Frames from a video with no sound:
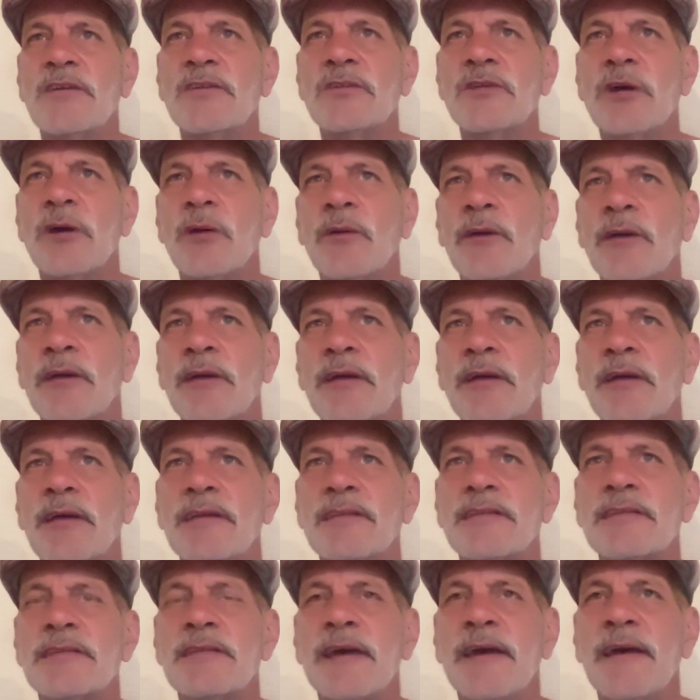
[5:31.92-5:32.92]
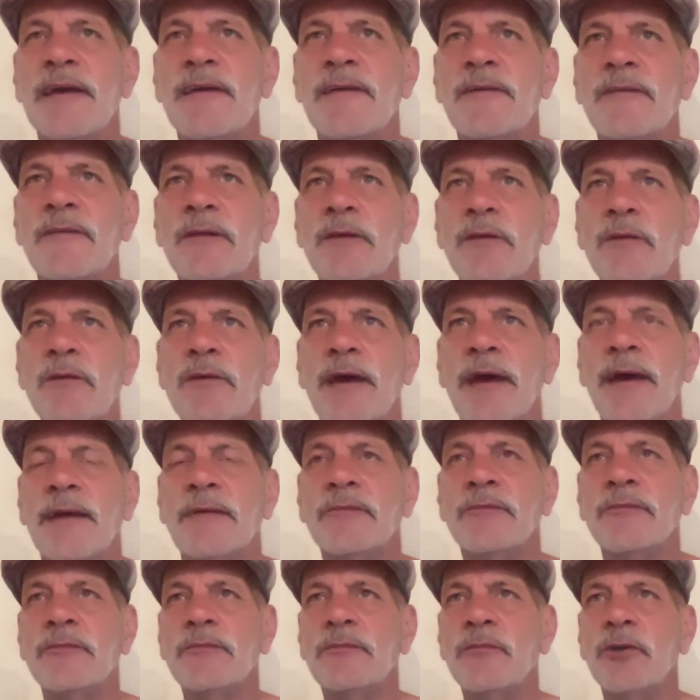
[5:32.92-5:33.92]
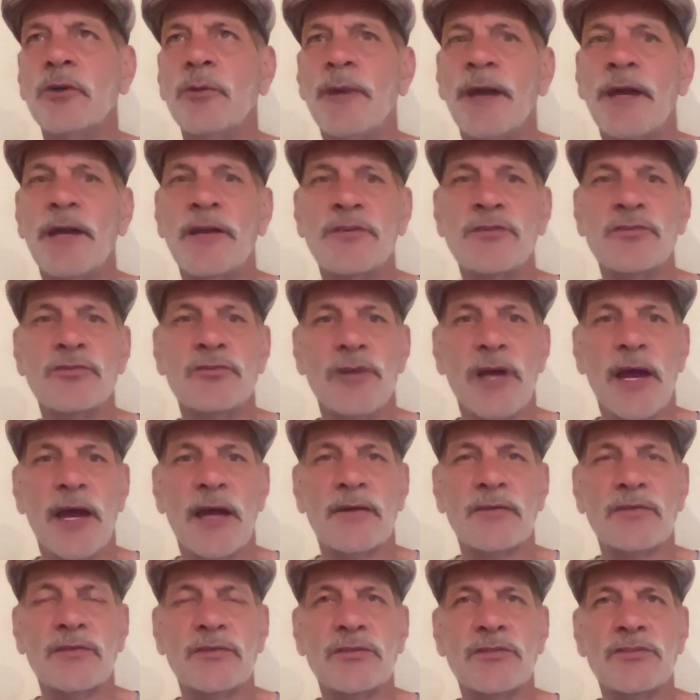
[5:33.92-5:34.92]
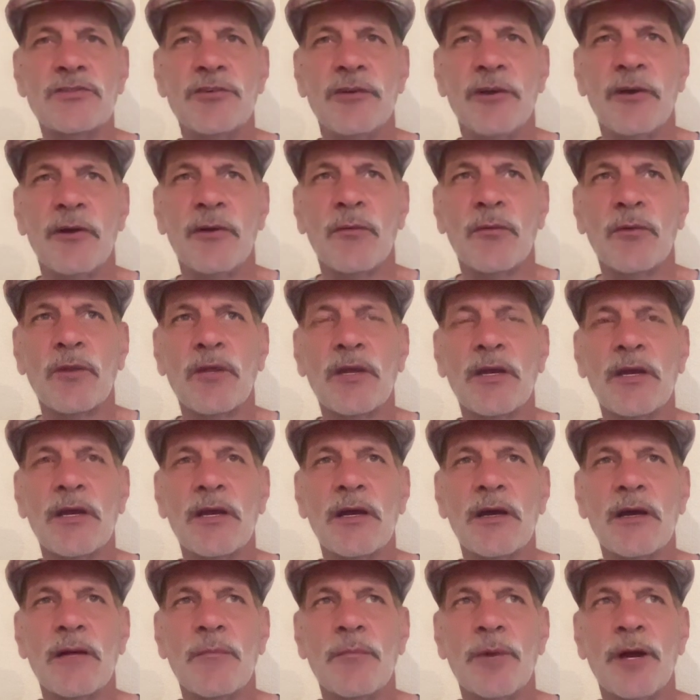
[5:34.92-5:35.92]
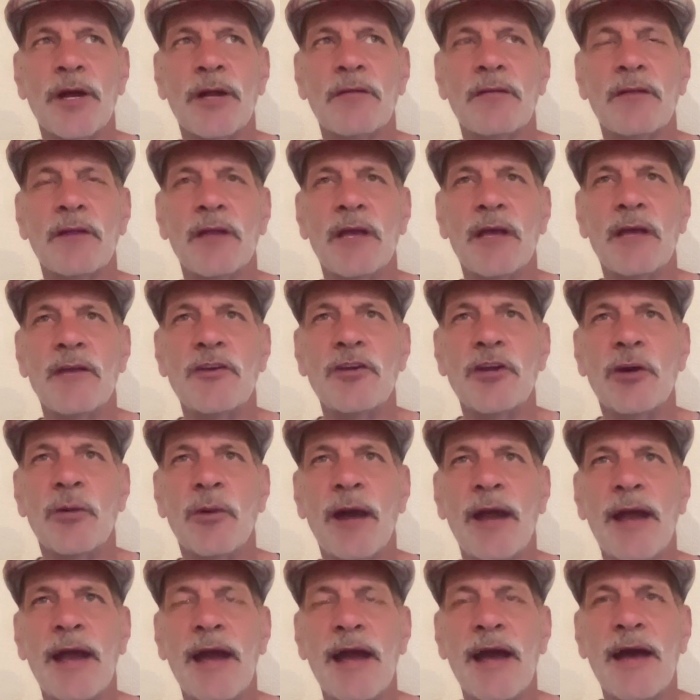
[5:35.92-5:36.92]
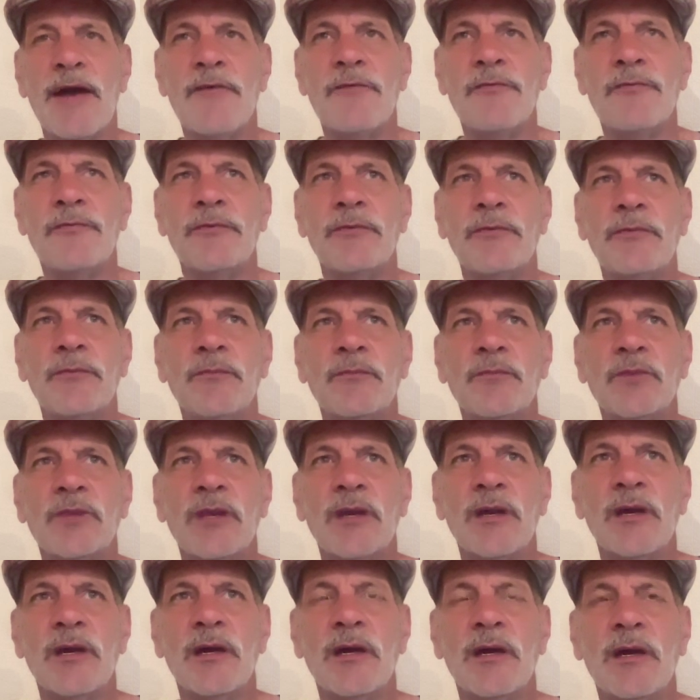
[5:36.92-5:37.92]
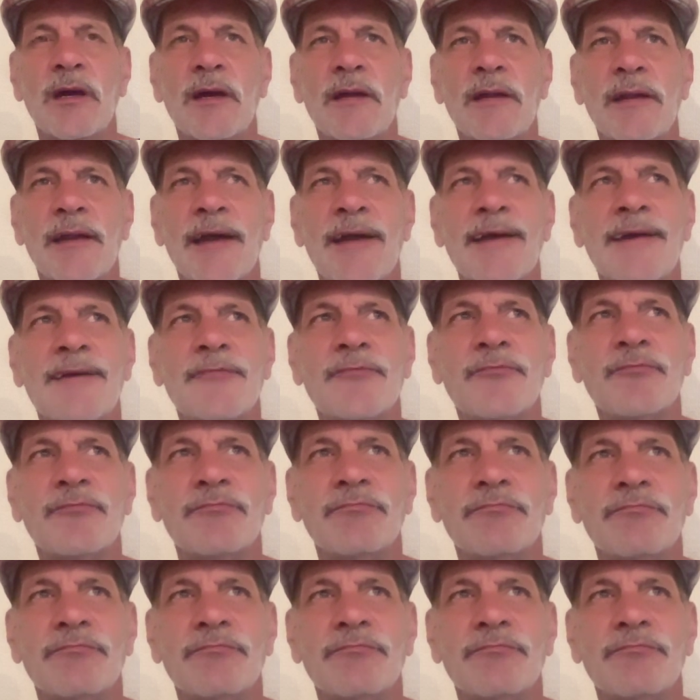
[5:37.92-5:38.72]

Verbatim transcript: so it, it's like, okay, what am I going to do next? You know, but uh, you know, I have uh, uh, like,